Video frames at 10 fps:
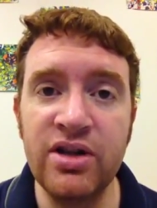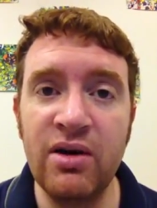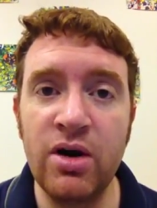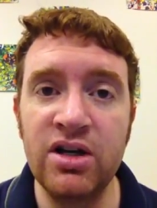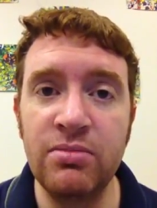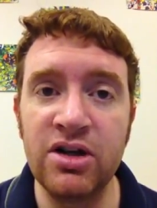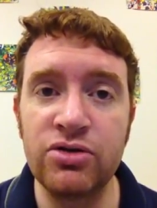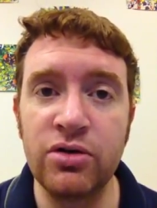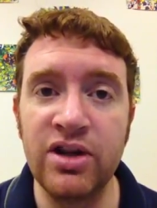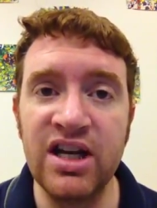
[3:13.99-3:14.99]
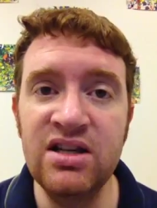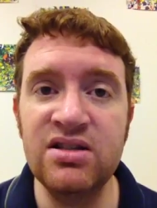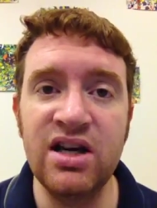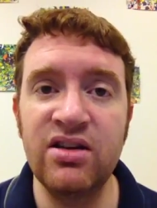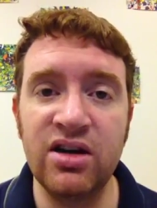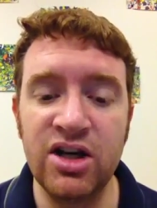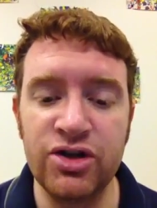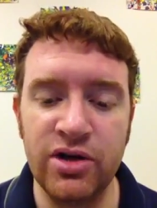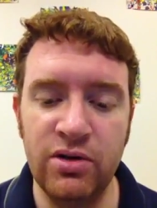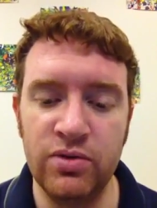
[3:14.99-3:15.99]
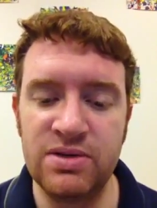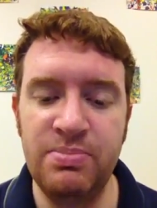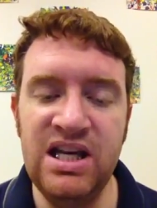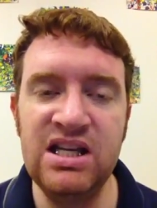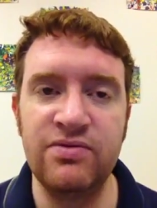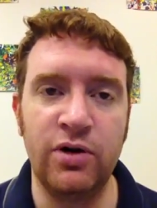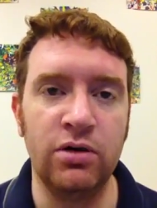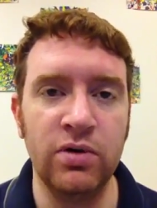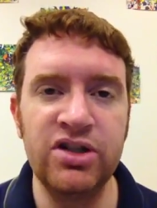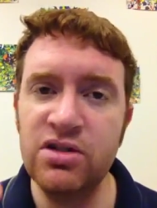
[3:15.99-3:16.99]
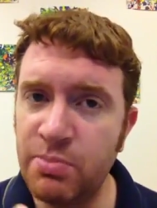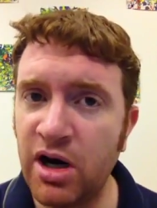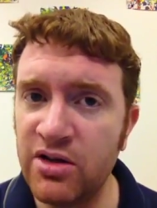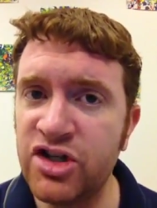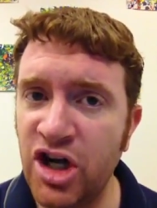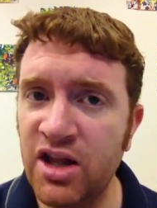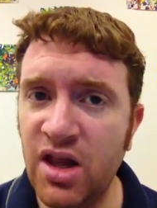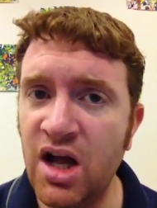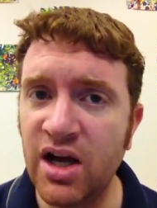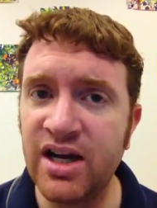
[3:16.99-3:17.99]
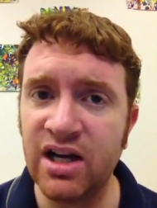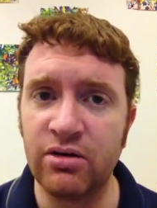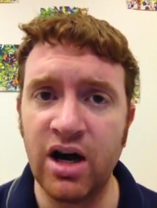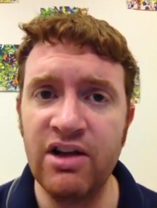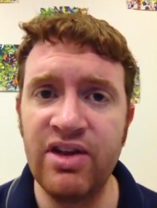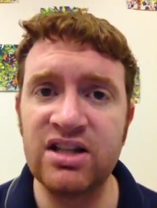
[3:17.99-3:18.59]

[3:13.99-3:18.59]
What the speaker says: they wanted to make sure that inside of their country it was peaceful, which is part of the John Locke idea, right?